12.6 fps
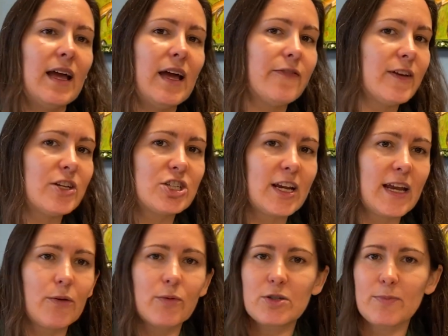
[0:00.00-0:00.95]

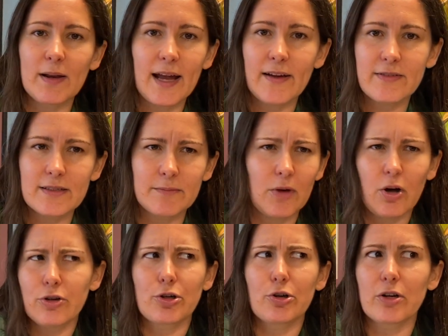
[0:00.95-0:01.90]
FHA, which might have some
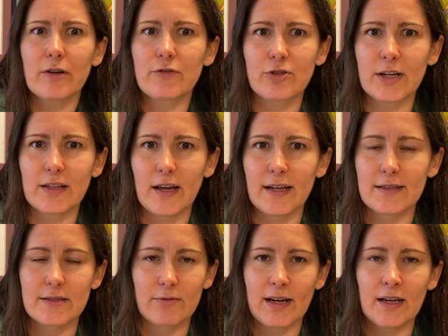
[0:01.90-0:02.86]
alternative trade
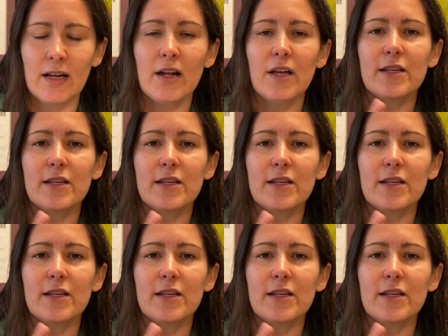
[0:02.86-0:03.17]
lines, right?